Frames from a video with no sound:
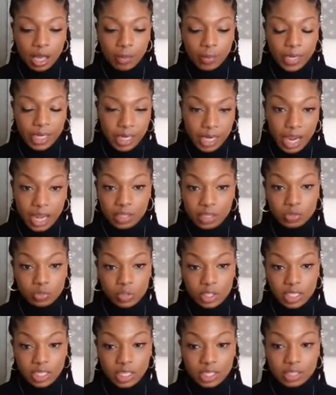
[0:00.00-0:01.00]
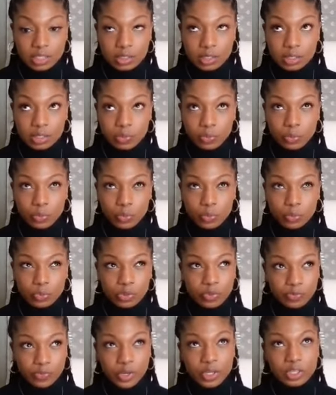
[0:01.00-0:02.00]
But next week is
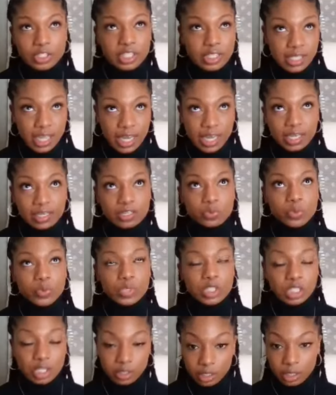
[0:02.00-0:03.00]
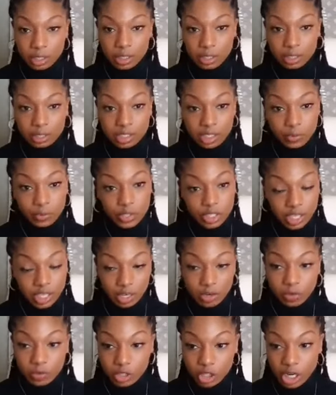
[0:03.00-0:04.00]
the second is when we start the 10-week
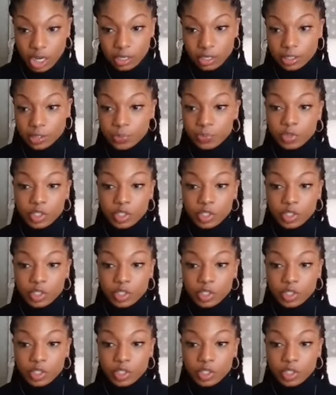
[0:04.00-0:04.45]
takeover challenge.